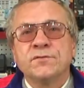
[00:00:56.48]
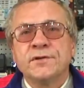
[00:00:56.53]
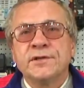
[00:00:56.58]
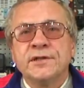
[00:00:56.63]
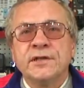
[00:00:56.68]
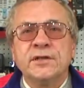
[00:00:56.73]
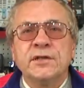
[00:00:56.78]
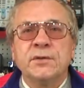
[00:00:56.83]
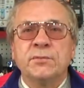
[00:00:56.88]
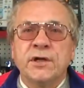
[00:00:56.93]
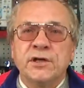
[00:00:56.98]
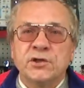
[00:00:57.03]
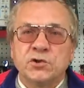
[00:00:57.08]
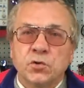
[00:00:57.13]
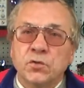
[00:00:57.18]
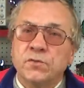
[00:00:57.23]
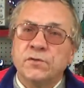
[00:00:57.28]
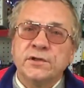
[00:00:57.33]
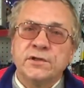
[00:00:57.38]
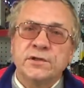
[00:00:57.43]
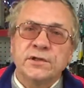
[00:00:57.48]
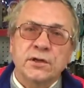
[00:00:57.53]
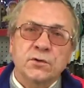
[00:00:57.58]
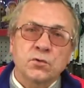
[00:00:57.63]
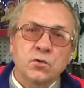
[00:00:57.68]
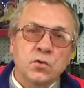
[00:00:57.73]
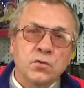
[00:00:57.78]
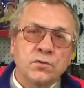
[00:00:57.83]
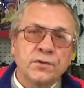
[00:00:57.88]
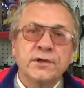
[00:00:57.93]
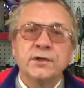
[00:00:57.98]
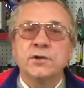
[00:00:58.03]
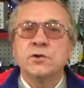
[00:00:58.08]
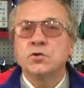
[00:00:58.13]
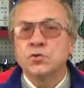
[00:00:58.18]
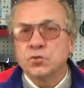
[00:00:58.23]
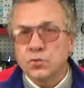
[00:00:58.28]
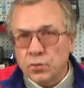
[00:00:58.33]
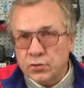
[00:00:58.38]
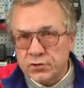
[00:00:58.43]
In conclusion,
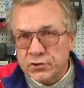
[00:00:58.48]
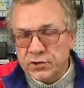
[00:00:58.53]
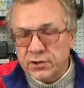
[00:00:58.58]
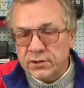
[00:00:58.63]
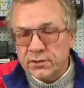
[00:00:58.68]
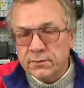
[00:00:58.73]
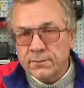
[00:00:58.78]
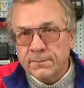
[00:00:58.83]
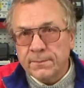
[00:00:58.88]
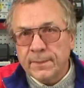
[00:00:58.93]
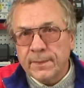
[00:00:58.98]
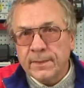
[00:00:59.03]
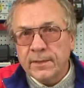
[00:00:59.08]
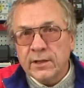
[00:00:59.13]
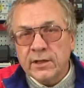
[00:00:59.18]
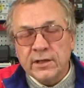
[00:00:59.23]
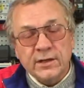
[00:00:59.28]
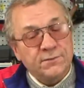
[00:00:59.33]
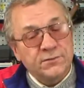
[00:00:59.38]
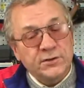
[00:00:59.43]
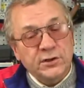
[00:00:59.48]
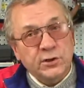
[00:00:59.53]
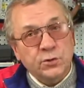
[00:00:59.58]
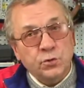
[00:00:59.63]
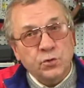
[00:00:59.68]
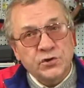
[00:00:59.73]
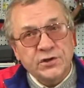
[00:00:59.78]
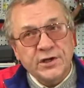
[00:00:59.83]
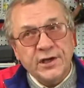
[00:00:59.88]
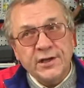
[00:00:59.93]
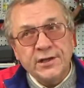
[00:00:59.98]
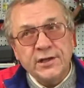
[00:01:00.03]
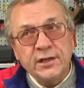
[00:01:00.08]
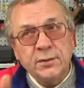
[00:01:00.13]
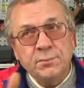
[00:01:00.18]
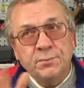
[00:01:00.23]
here is an example of its